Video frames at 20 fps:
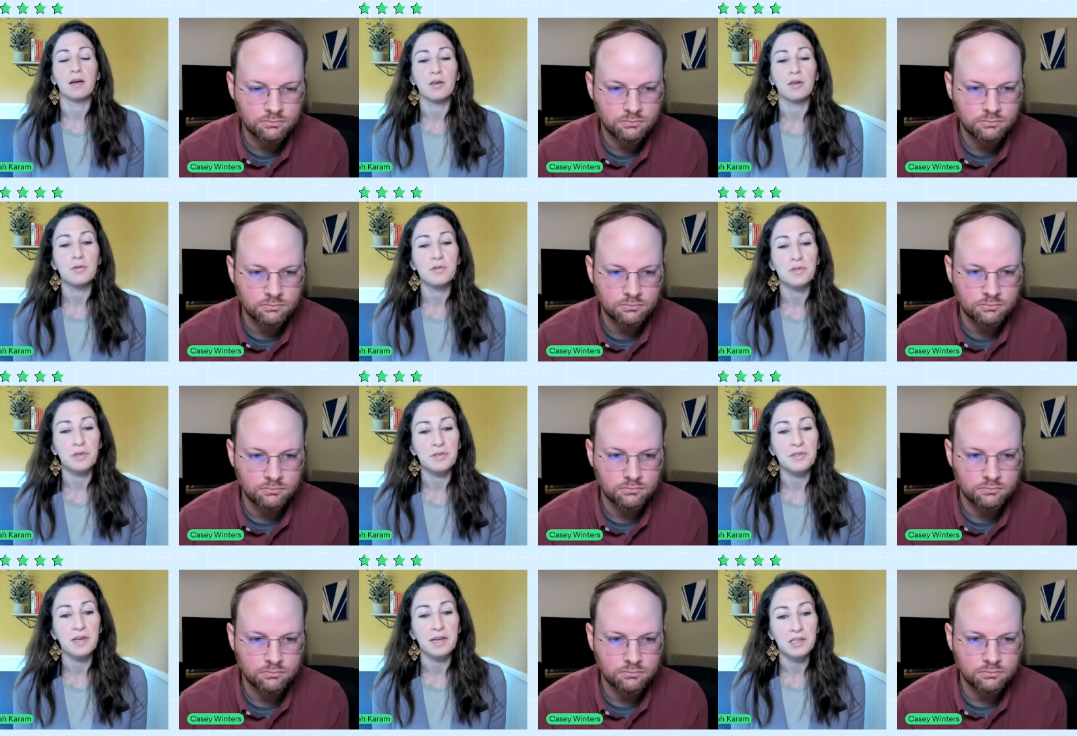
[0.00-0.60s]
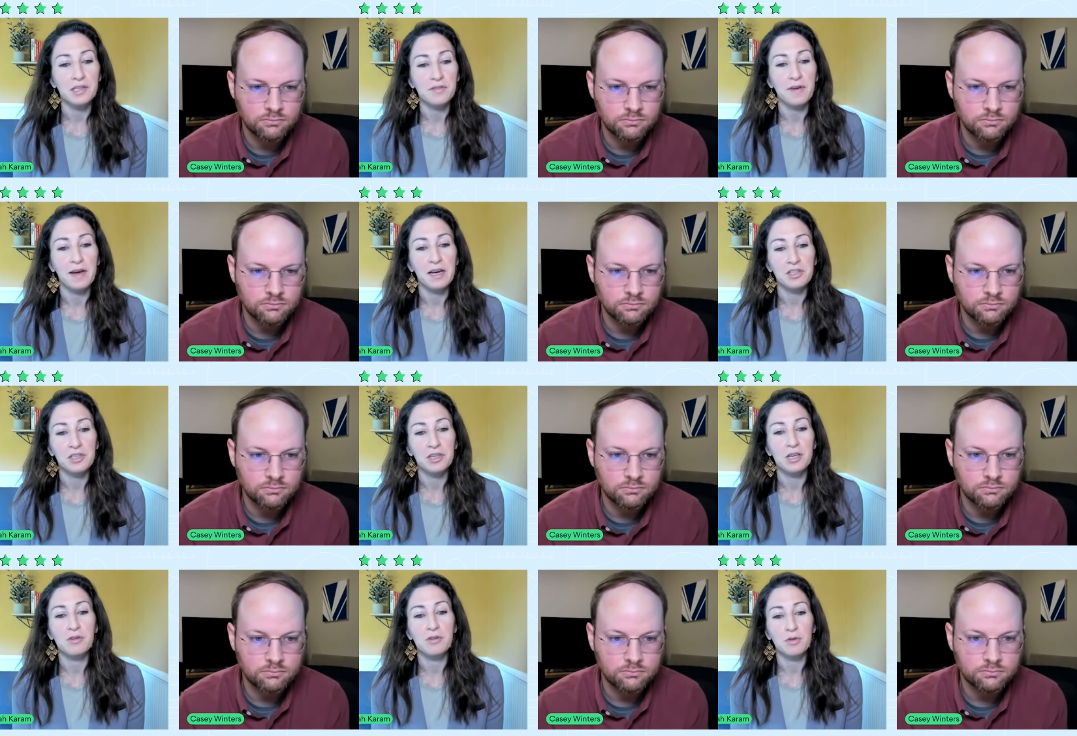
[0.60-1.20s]
Speaker 1: user
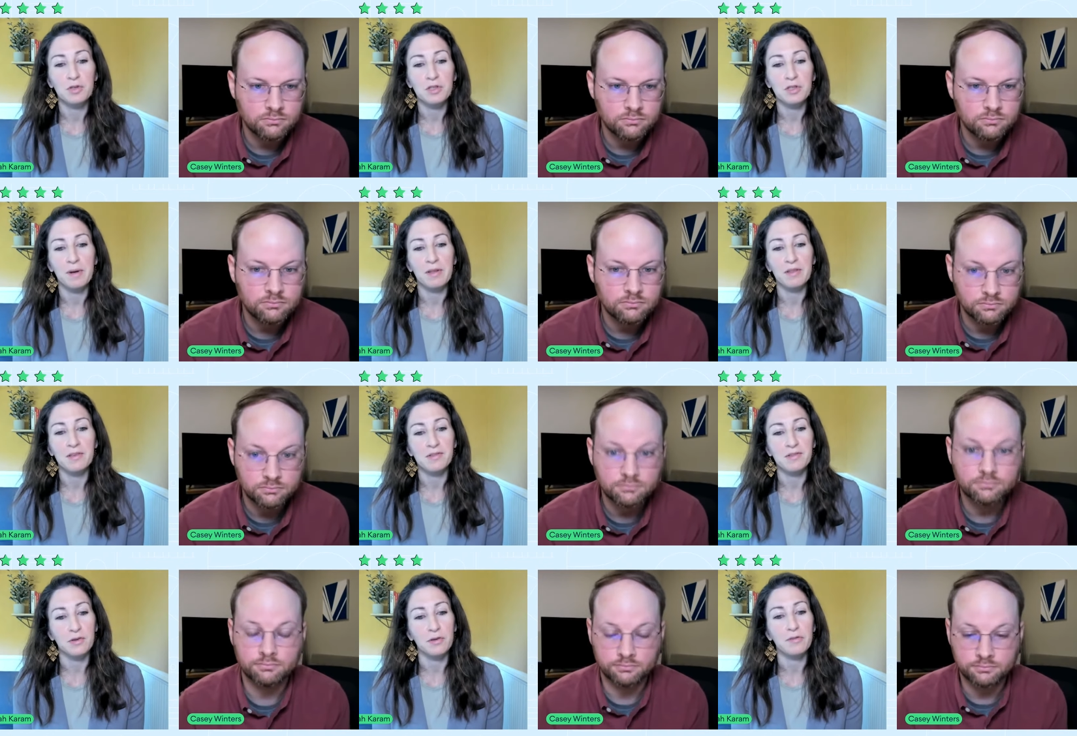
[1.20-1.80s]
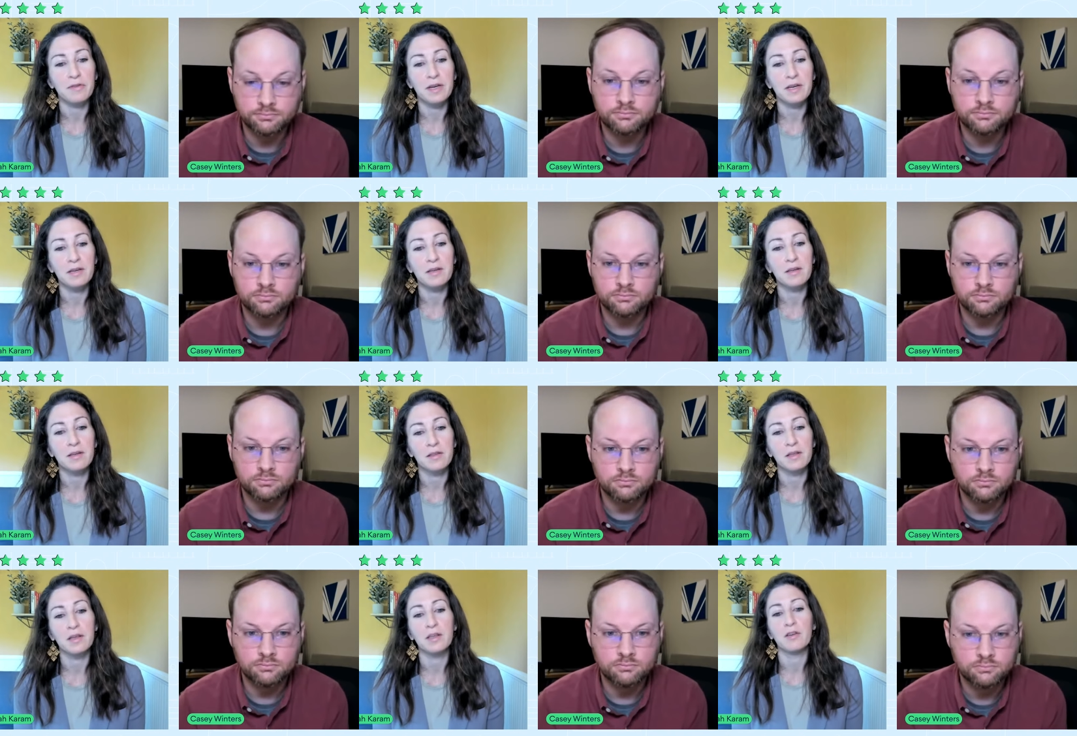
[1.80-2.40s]
satisfaction. You talked about the survey
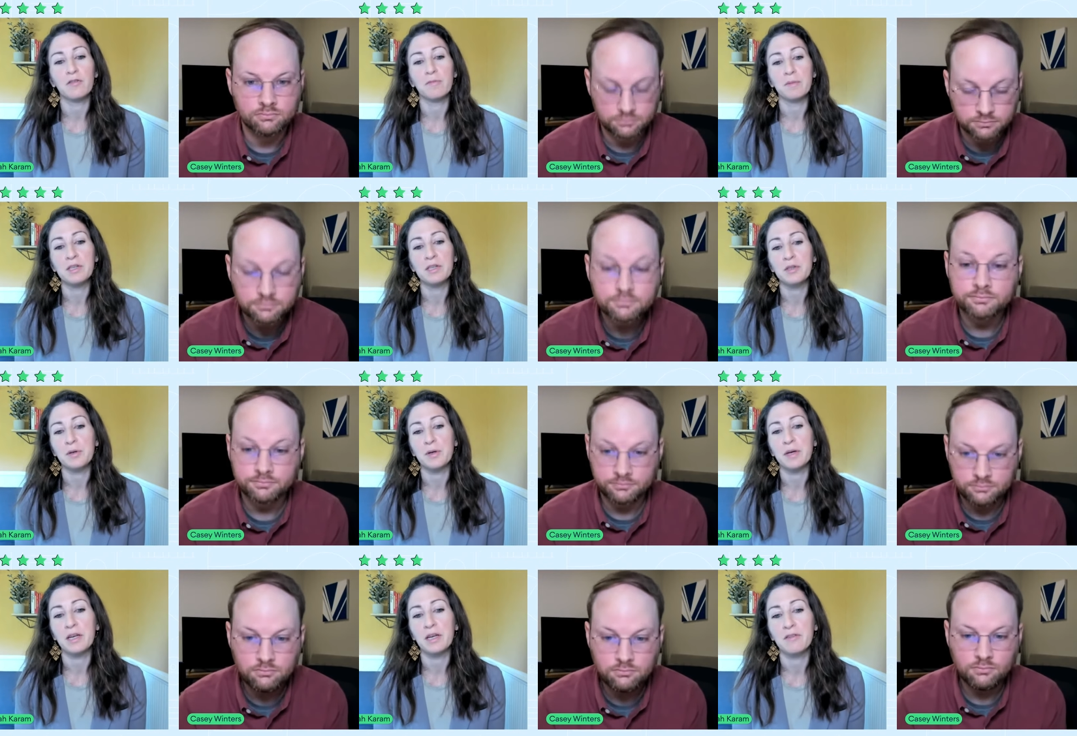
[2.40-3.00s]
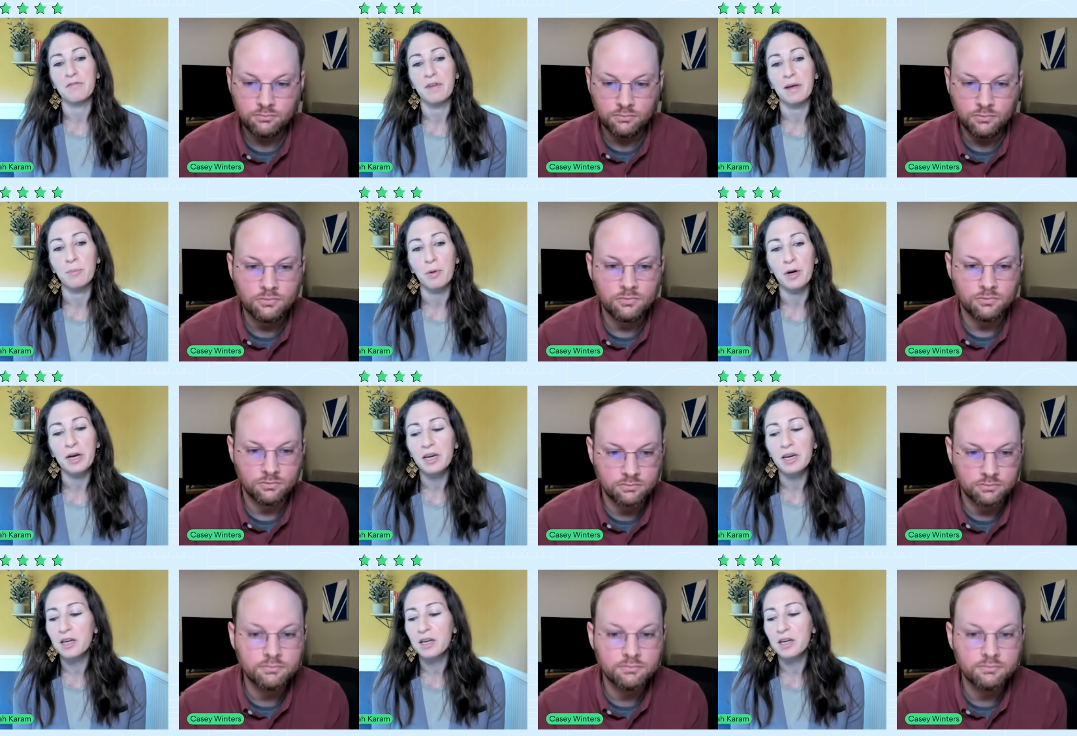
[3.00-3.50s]
that you've been doing at Eventbrite.